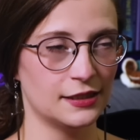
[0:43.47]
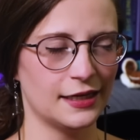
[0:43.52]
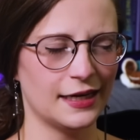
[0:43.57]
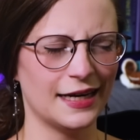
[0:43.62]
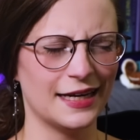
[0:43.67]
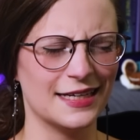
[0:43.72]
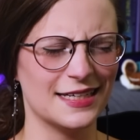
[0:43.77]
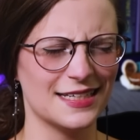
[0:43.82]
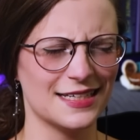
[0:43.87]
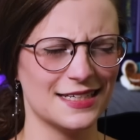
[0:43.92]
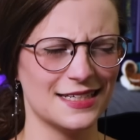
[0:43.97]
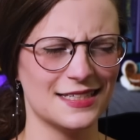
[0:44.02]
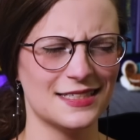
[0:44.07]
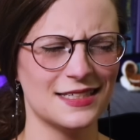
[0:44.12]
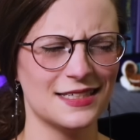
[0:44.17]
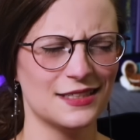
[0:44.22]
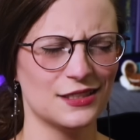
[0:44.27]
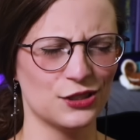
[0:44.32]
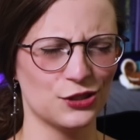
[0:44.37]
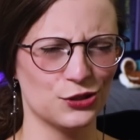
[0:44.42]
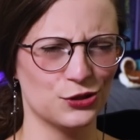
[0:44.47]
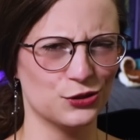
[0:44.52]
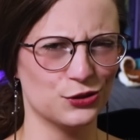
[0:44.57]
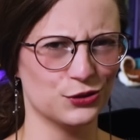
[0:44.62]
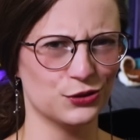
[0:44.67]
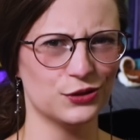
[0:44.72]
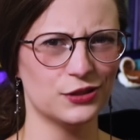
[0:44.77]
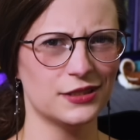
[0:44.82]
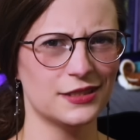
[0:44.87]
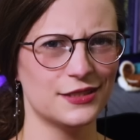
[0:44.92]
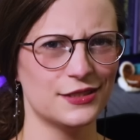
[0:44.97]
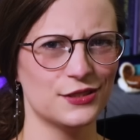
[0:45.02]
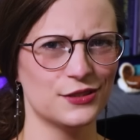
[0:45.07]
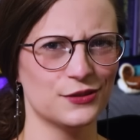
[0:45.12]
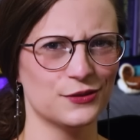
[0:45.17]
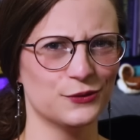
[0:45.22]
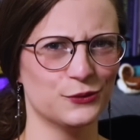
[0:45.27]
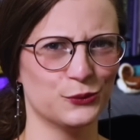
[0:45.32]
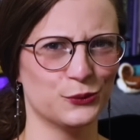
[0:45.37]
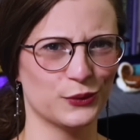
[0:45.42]
And is it good
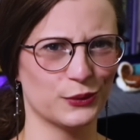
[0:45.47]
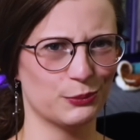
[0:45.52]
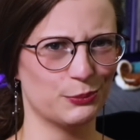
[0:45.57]
or